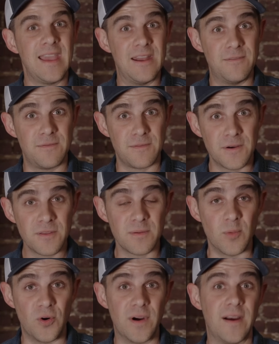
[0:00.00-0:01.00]
And
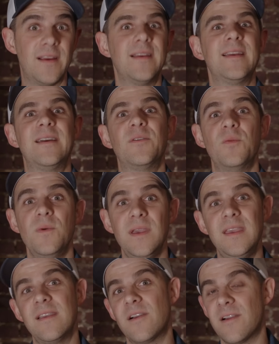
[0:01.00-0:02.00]
furthermore,
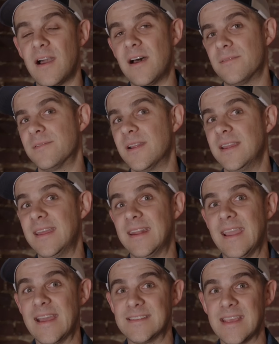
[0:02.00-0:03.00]
we are offering
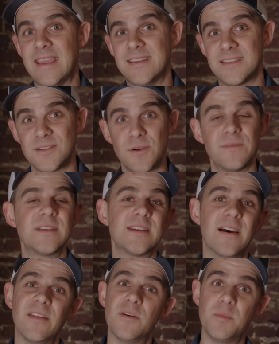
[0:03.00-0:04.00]
it as a service
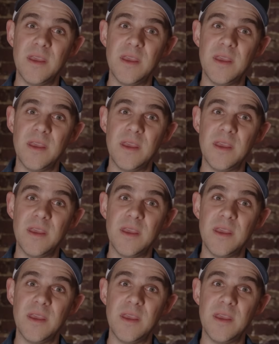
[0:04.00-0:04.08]
to other